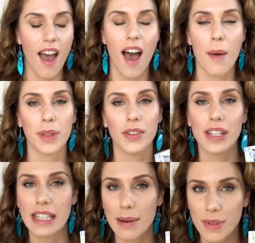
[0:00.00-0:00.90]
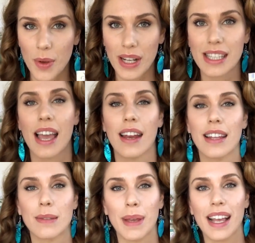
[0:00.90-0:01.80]
um, but the reason I'm so excited
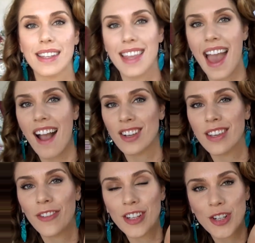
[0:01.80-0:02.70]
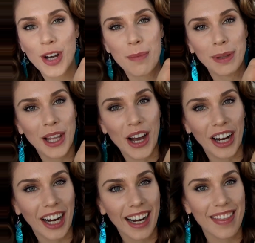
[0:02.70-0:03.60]
is because they actually featured a
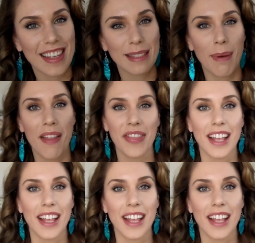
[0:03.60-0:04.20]
blogger in this month,